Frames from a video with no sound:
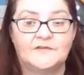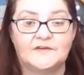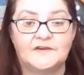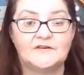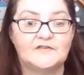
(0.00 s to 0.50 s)

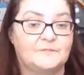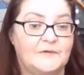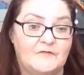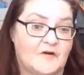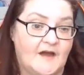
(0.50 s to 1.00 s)
took years
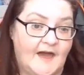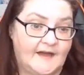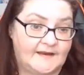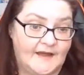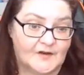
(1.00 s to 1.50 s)
before I
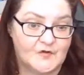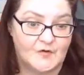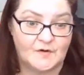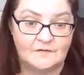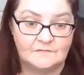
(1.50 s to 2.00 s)
had an
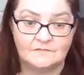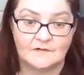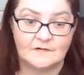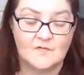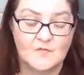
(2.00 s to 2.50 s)
actual
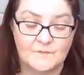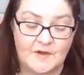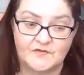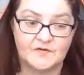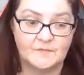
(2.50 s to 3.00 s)

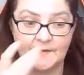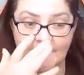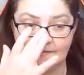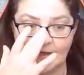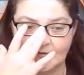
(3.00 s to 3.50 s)
bedroom,
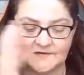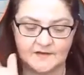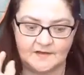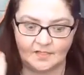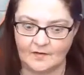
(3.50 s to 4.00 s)
and that's
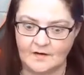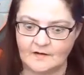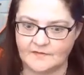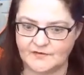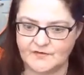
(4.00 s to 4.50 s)
a
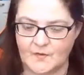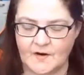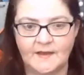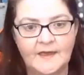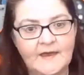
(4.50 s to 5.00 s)
long other
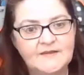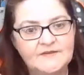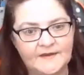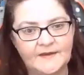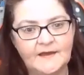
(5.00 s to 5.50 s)
story.
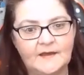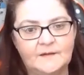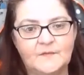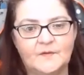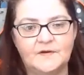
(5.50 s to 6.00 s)
Today I
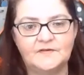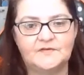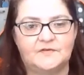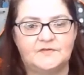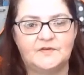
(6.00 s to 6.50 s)
am going
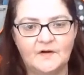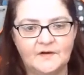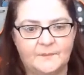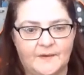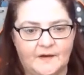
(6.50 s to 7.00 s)
to
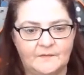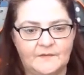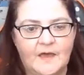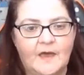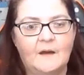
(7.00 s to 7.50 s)
talk about
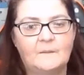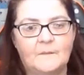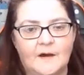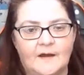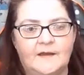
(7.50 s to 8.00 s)

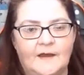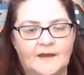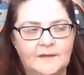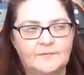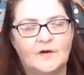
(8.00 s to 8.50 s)

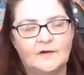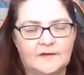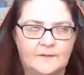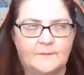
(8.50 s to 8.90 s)
different